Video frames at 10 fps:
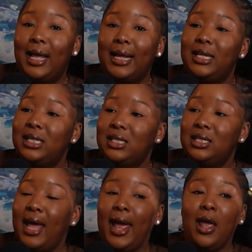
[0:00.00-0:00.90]
Like at the end of the
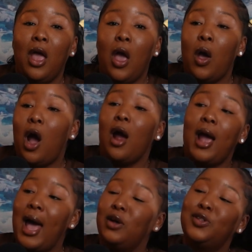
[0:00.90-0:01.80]
day, our
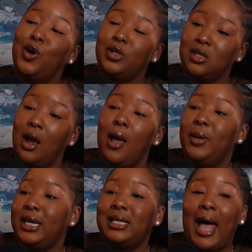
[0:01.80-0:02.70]
householders are
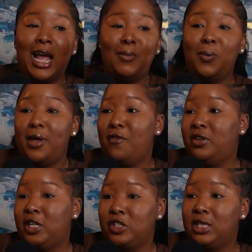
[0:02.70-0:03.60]
because I could be paying for
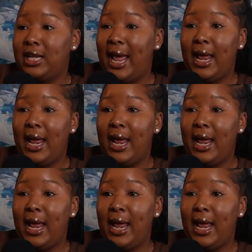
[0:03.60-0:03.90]
dinner today.